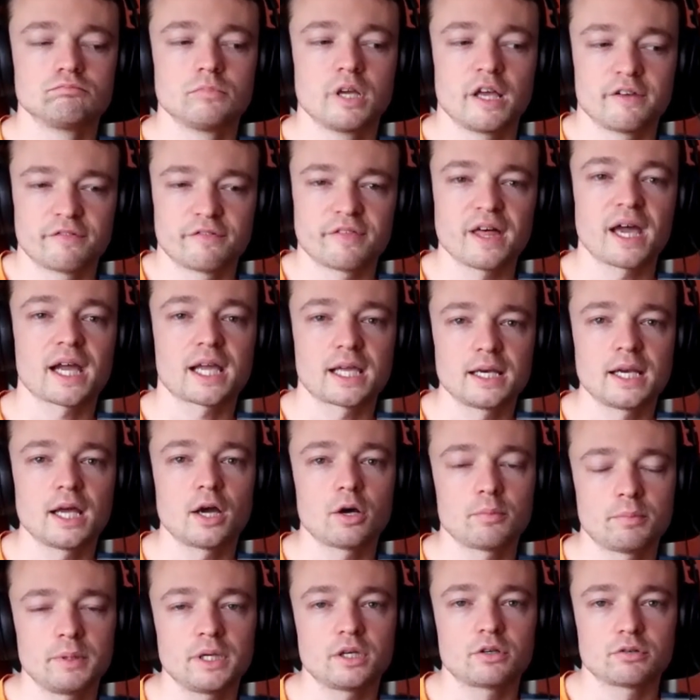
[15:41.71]
if that can now
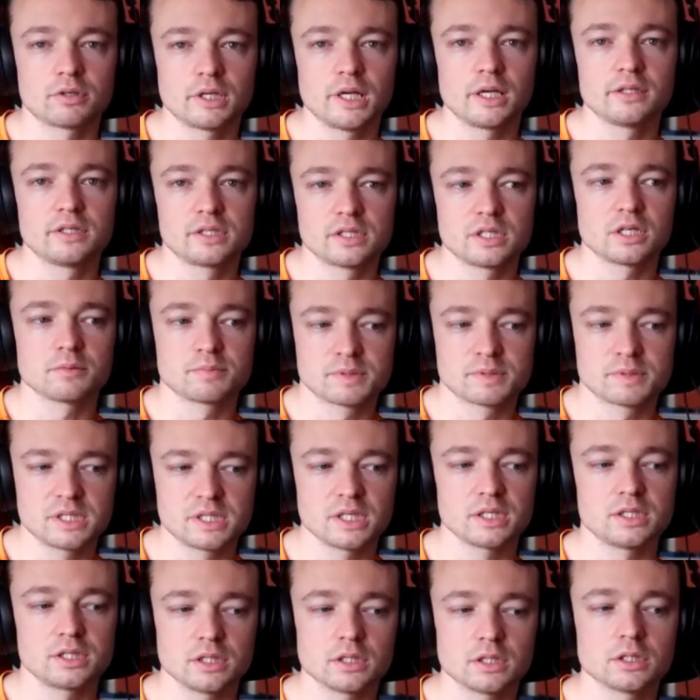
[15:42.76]
be created in
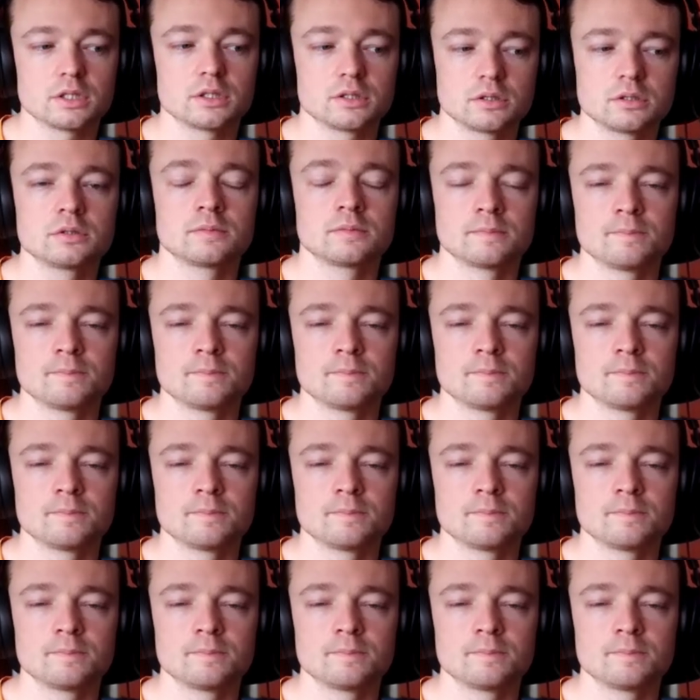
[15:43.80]
Obsidian,